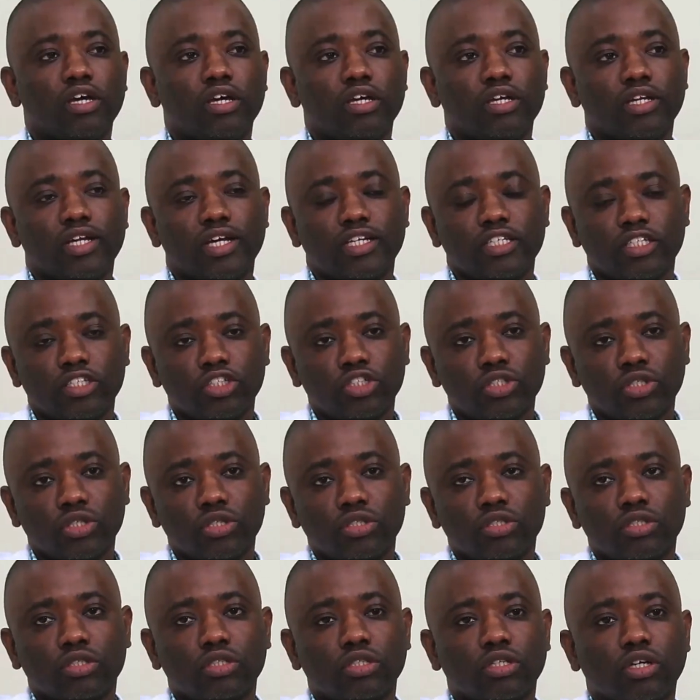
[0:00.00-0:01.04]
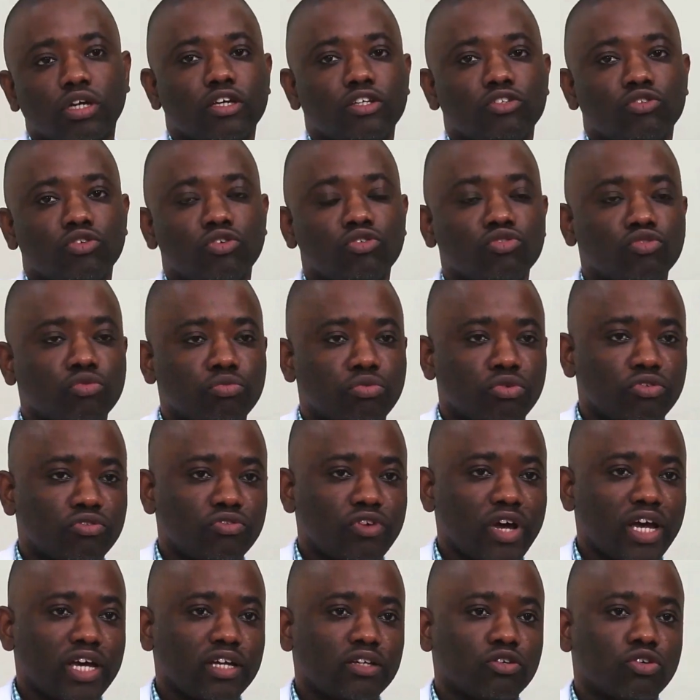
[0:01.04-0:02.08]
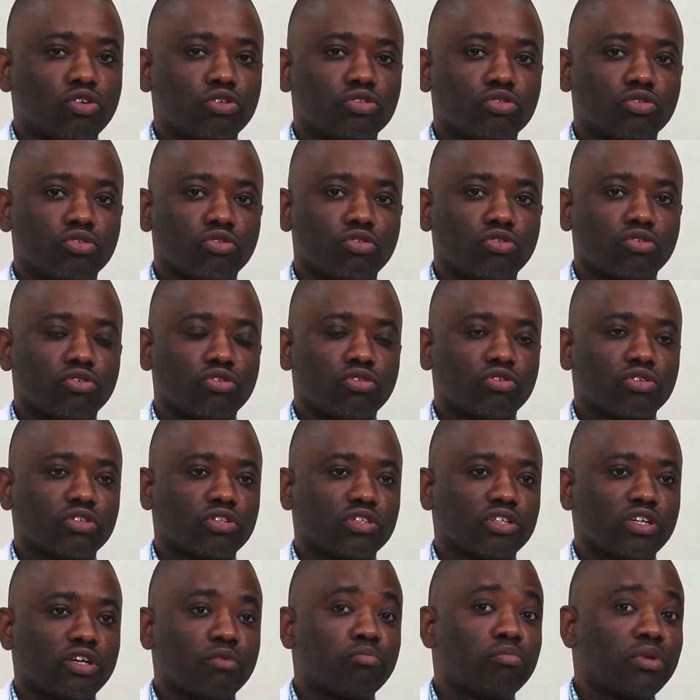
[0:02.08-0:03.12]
In addition, it's going to provide also a